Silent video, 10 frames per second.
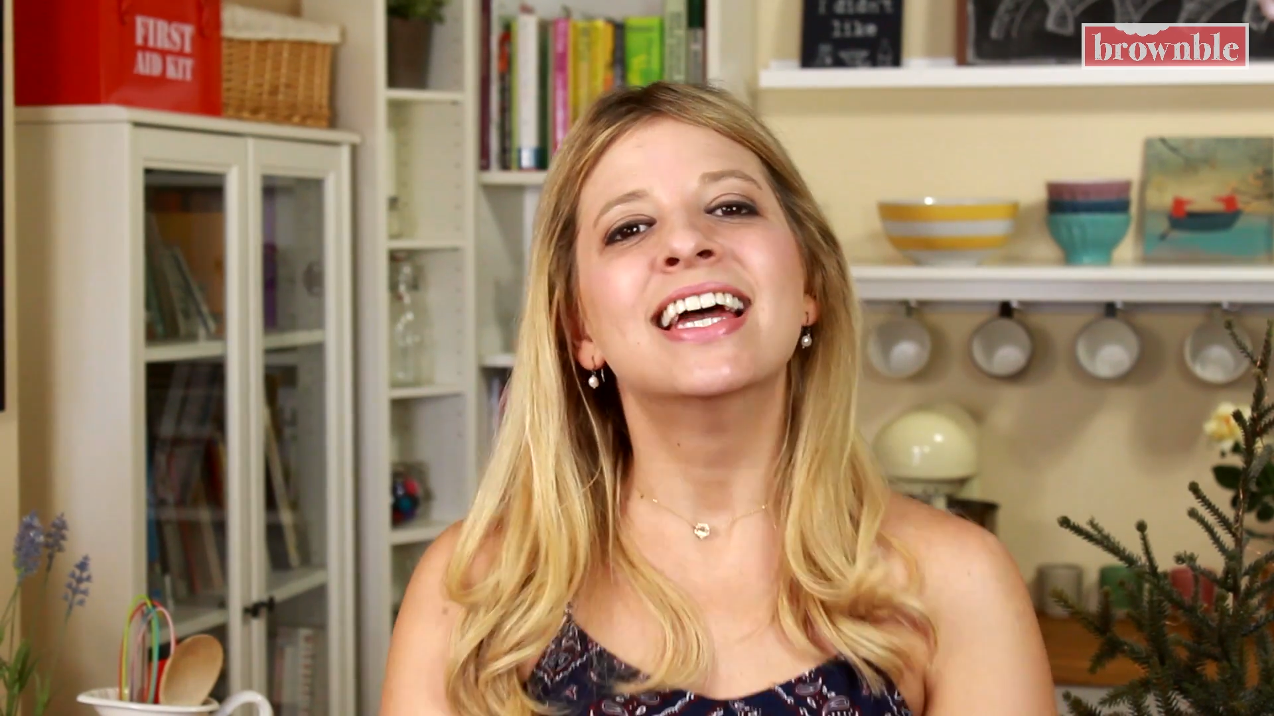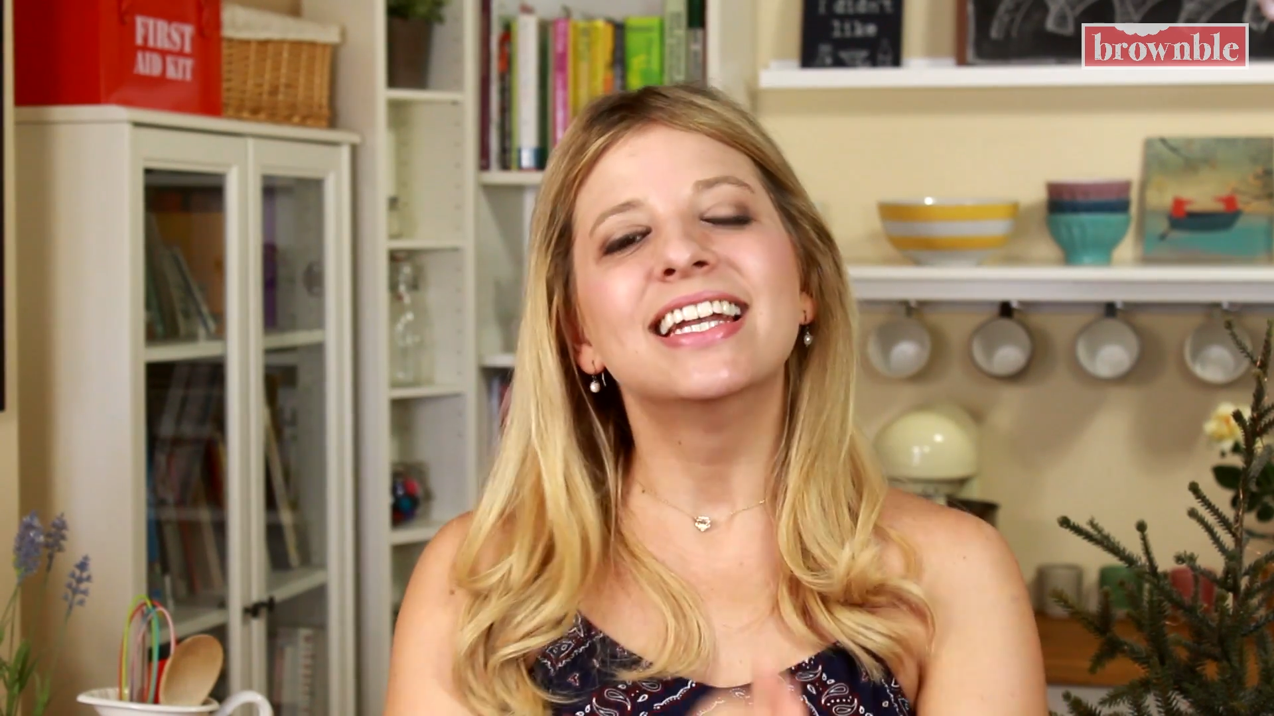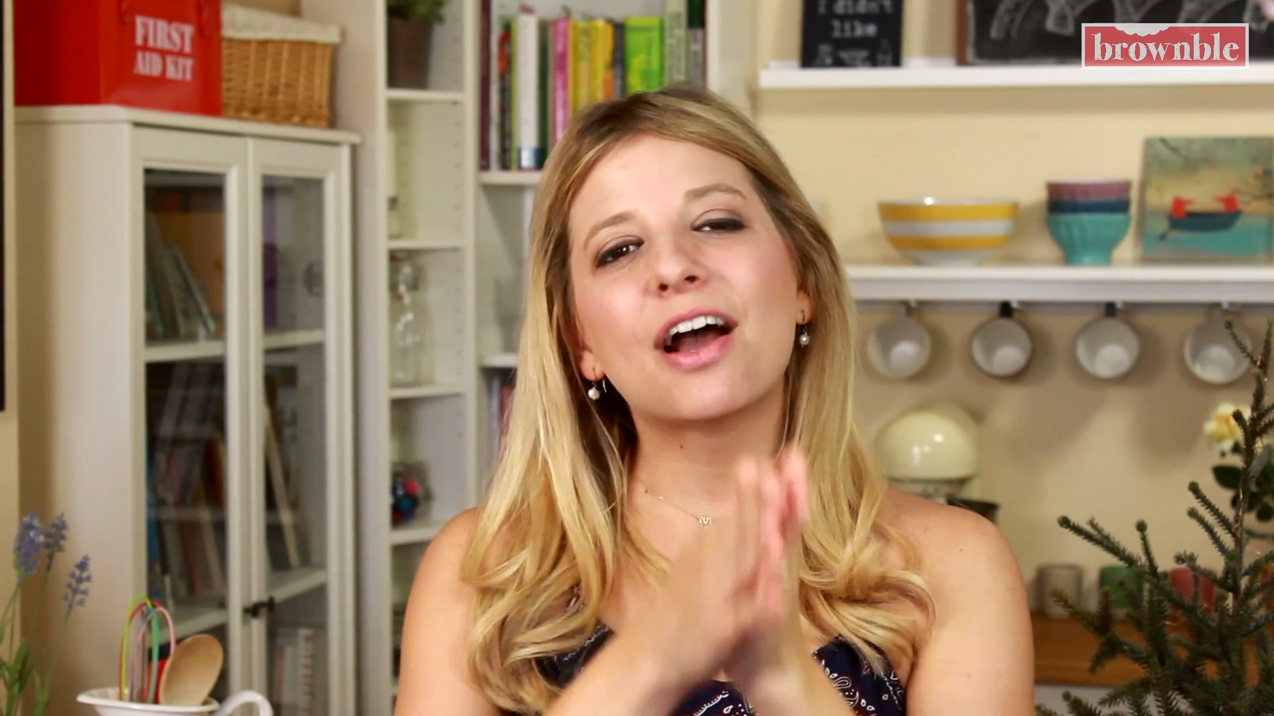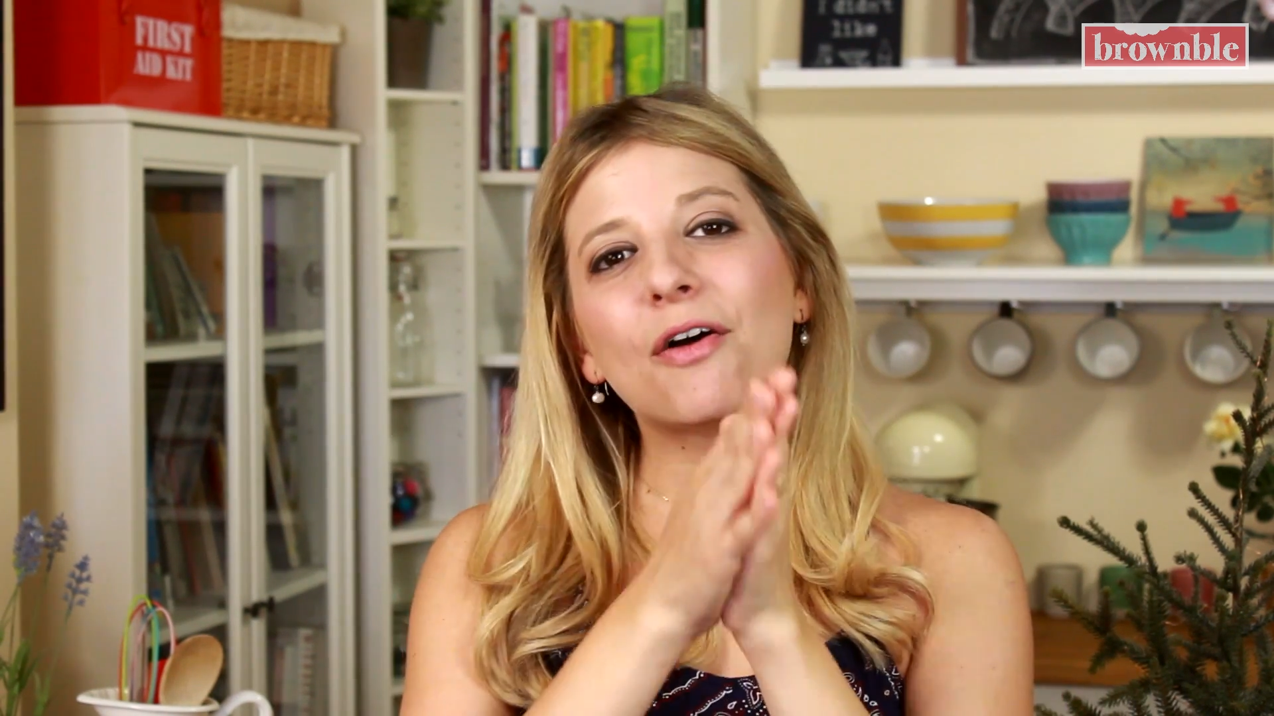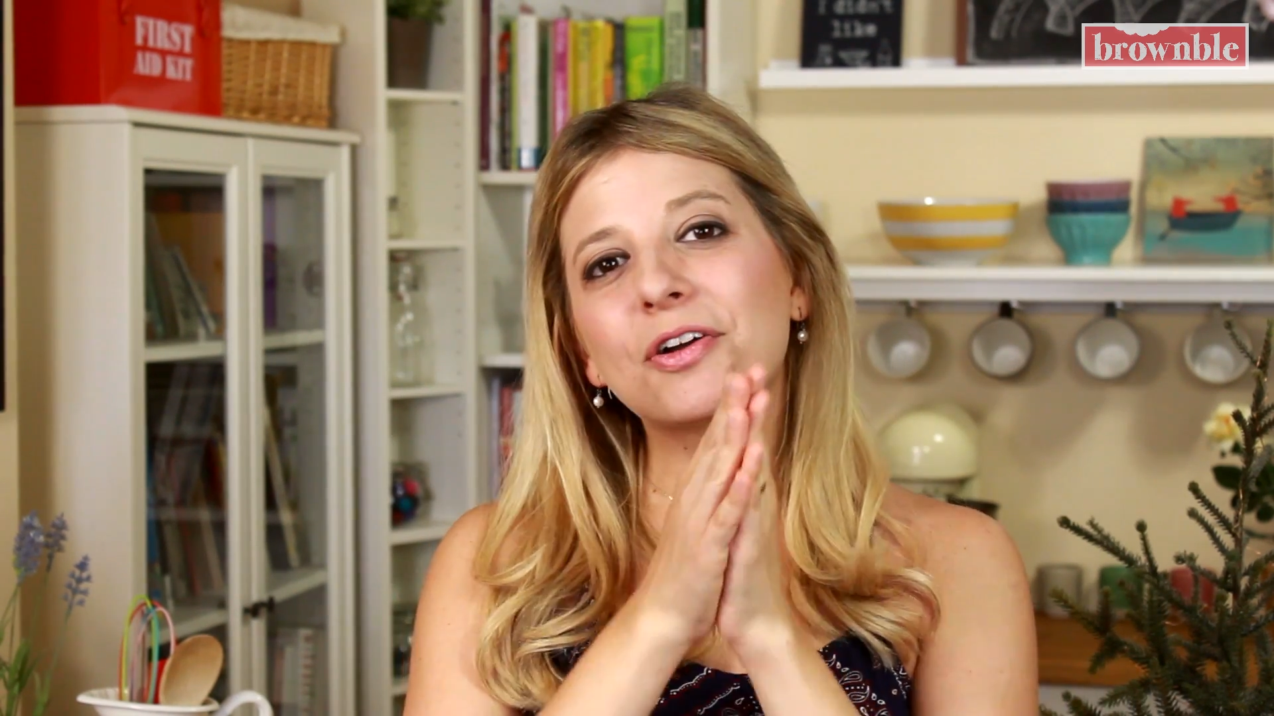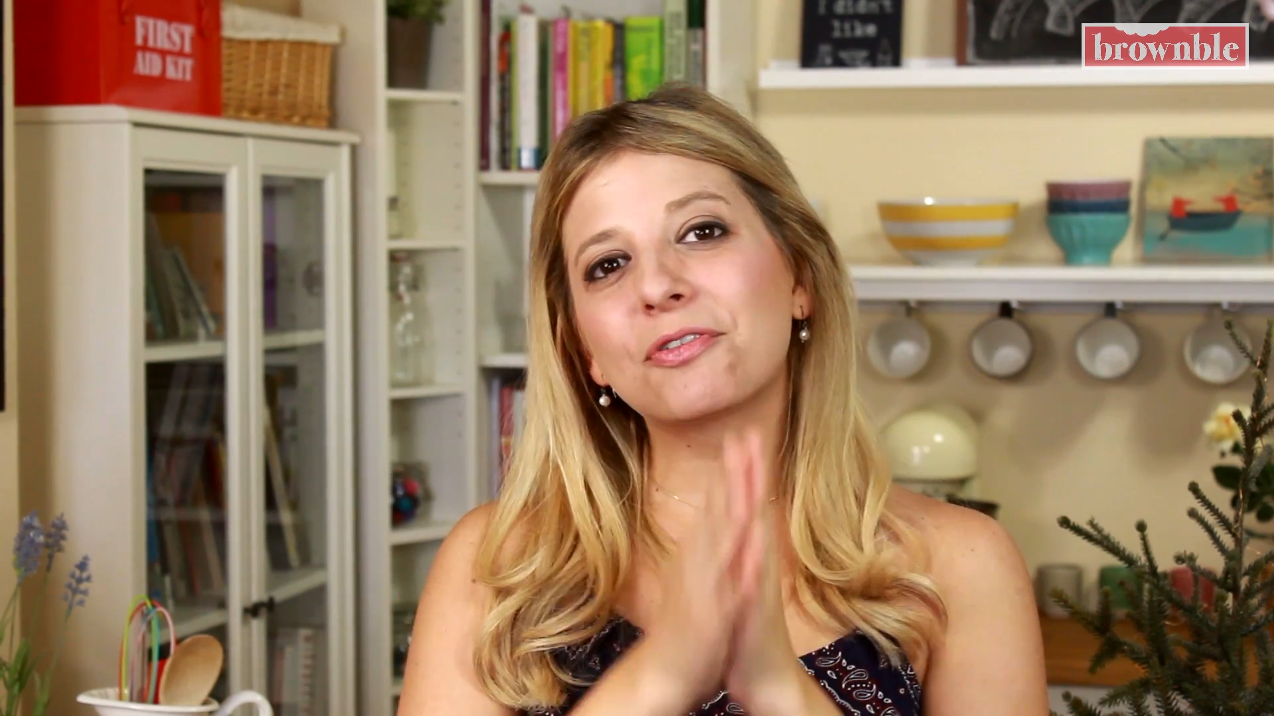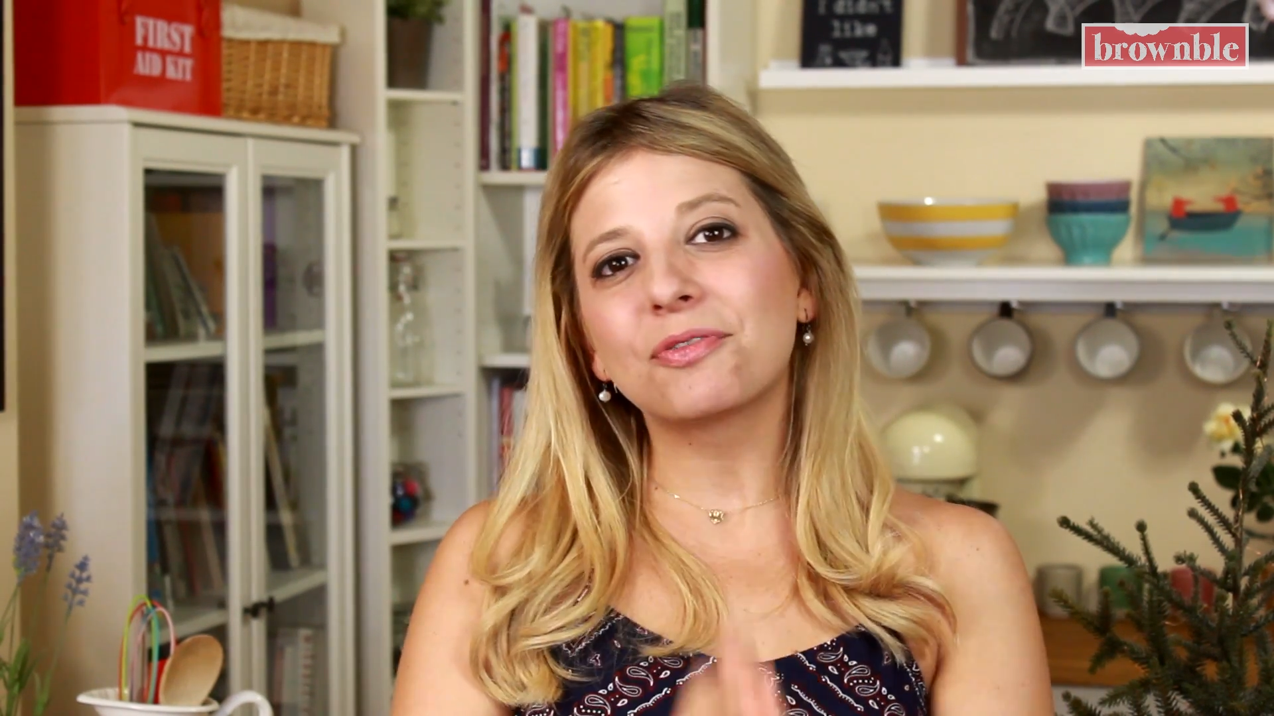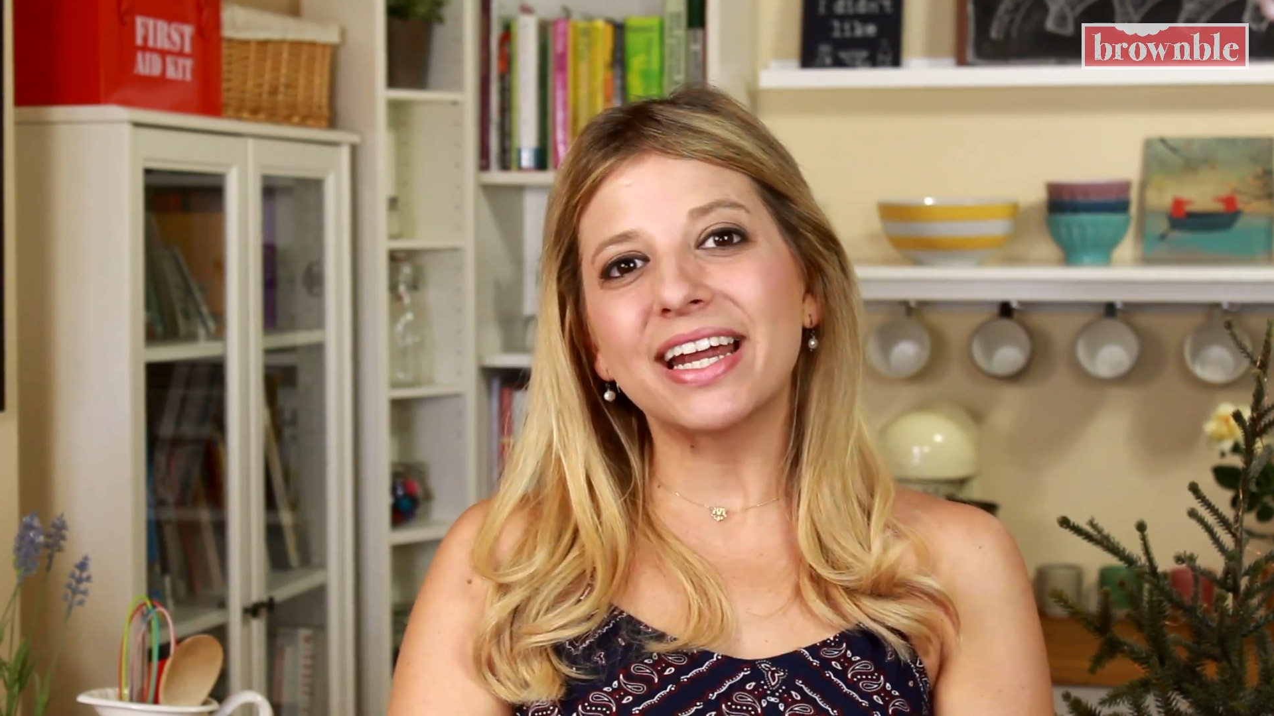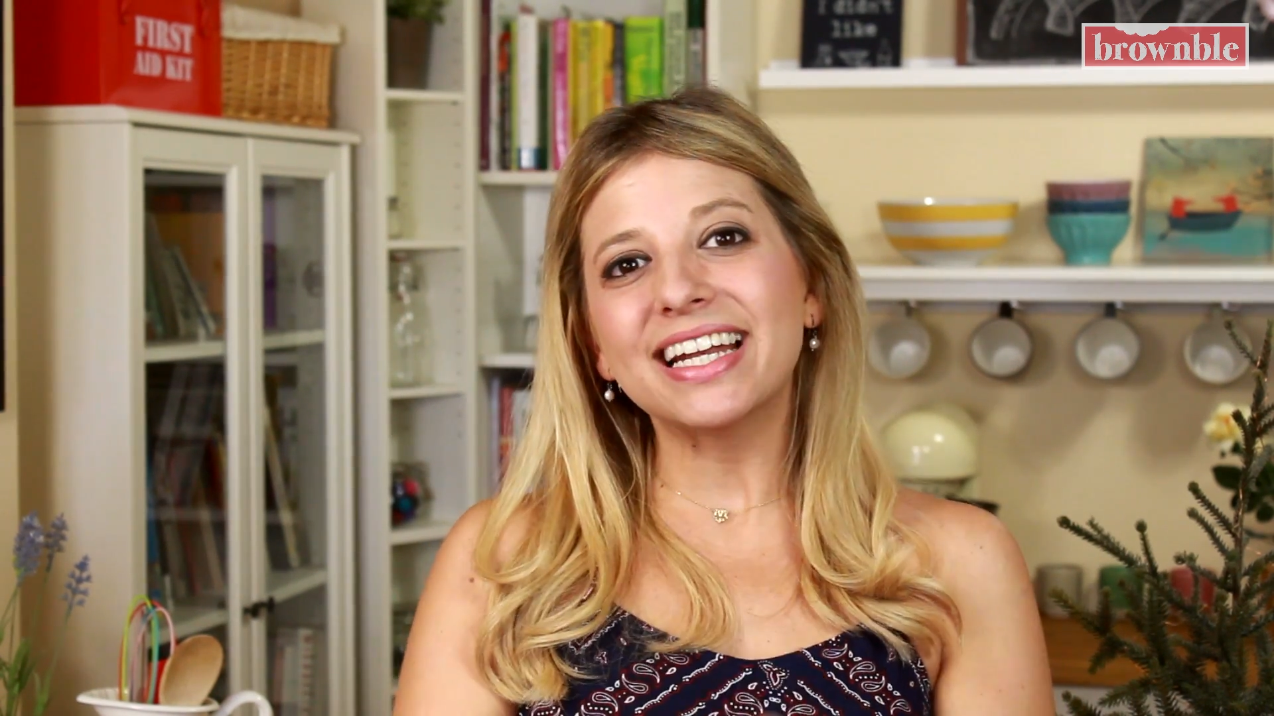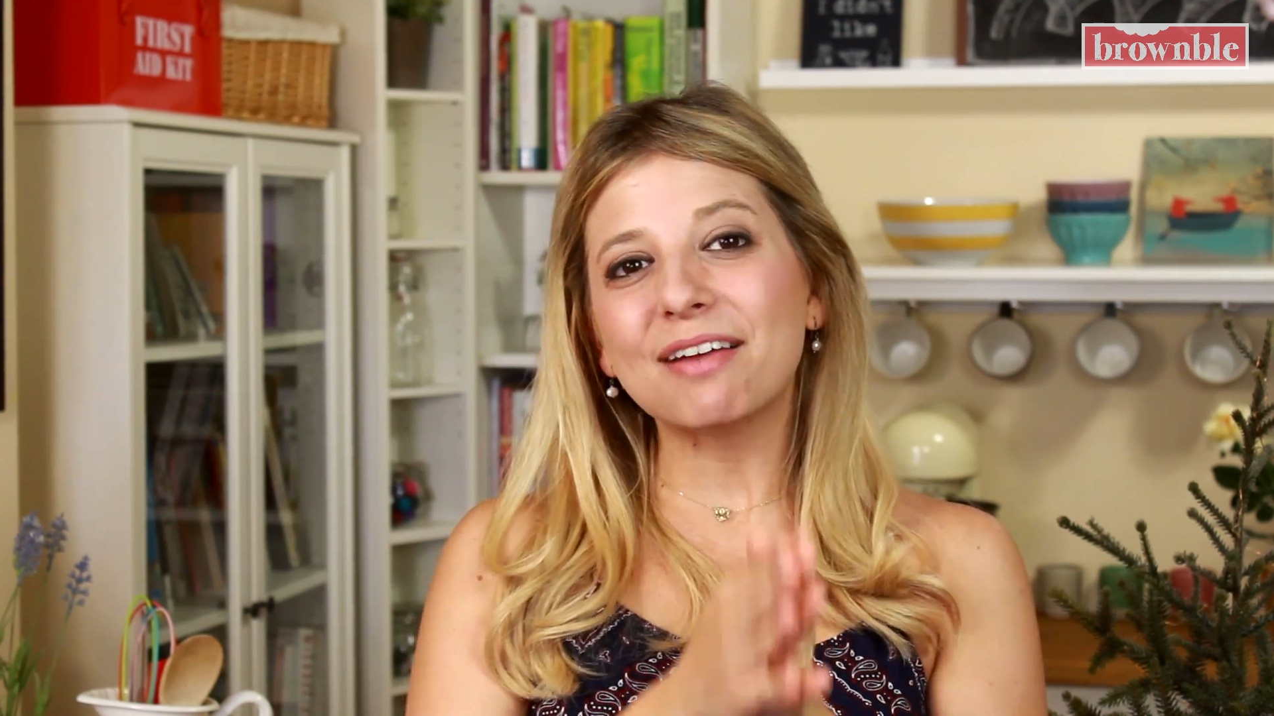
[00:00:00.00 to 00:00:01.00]
Now, a
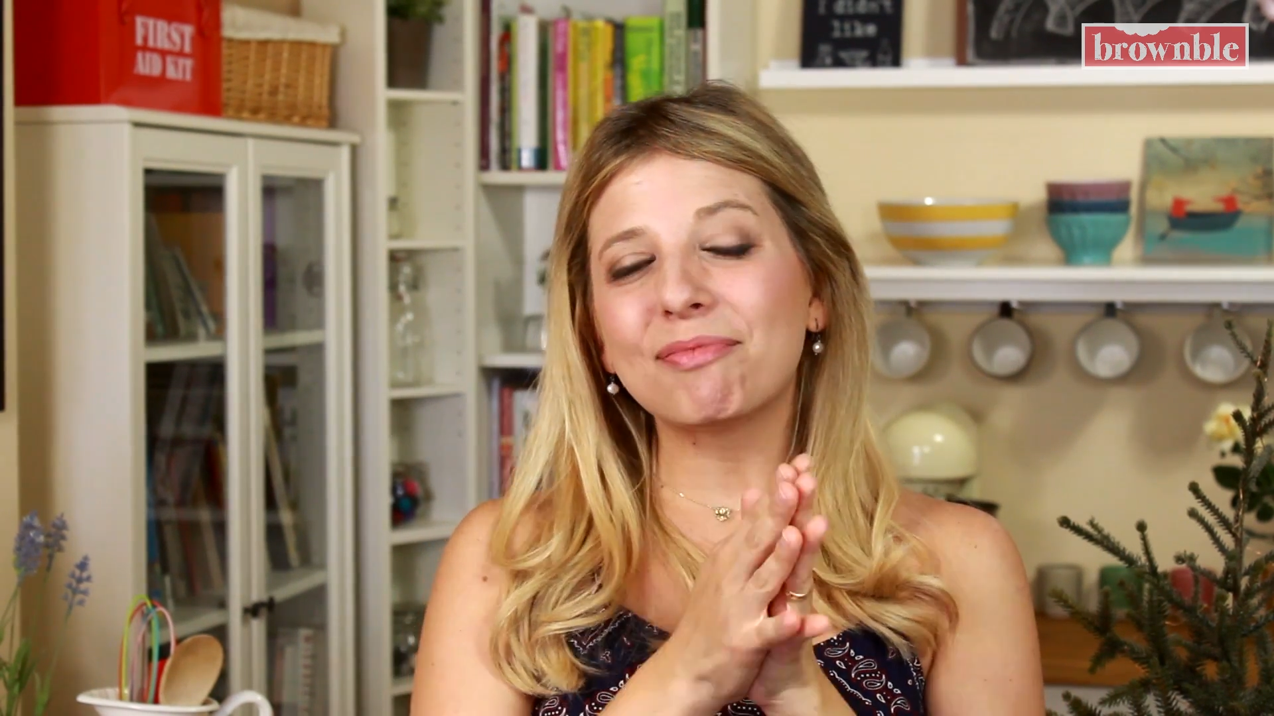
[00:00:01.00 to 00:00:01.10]
great